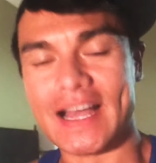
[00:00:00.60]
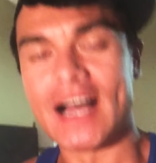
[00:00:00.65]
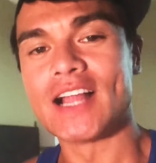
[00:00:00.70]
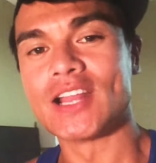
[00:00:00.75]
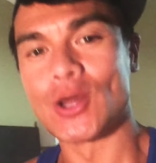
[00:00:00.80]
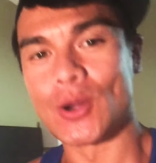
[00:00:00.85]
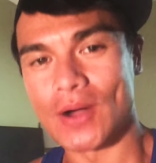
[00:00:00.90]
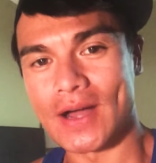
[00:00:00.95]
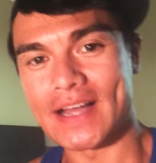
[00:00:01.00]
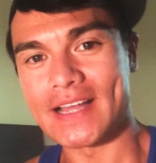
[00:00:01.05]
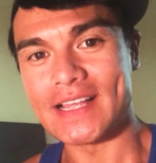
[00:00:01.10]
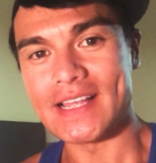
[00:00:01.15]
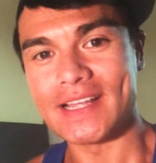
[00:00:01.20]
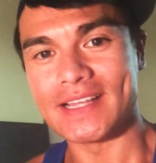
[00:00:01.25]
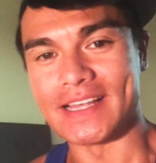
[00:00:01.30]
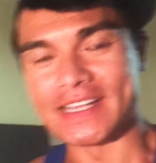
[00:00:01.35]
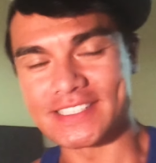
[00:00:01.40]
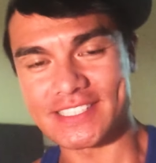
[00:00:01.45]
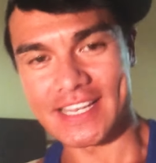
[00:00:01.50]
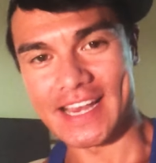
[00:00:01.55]
Aloha,
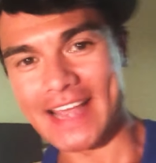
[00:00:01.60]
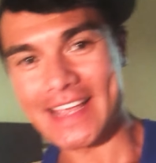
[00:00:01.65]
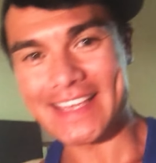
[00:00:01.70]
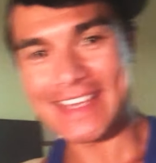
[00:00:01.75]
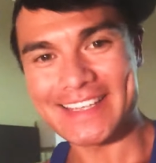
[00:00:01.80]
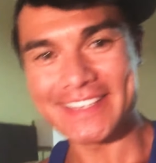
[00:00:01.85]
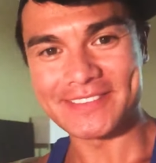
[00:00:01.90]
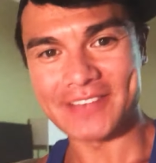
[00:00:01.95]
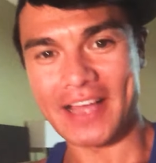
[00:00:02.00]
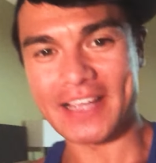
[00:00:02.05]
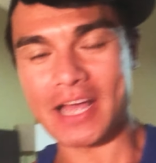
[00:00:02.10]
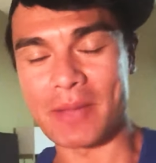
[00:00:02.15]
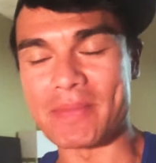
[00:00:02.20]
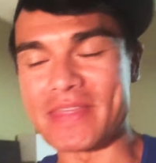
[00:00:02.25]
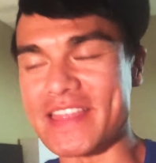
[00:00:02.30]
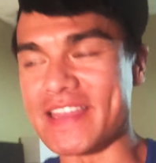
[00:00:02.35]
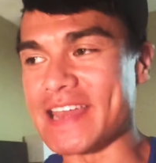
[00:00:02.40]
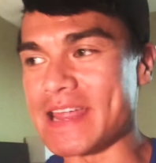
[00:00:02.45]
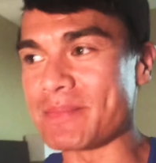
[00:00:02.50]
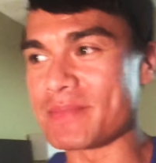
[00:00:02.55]
it's Keneke. I come
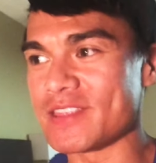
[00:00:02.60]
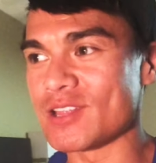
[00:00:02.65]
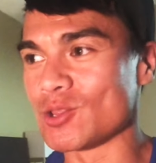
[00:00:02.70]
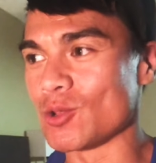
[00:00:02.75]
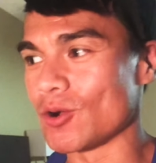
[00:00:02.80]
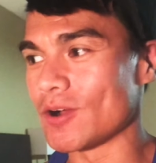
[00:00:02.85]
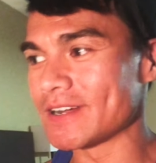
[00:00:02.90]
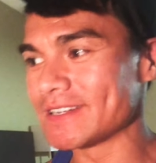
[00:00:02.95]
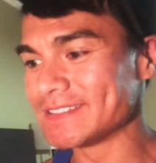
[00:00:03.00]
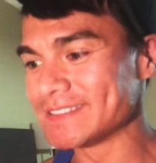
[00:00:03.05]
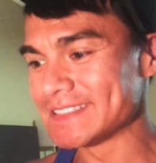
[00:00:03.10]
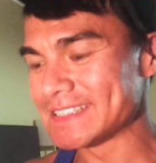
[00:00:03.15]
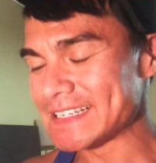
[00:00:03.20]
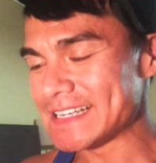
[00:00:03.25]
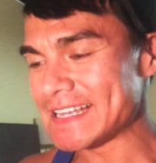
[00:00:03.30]
in the name of the Lord,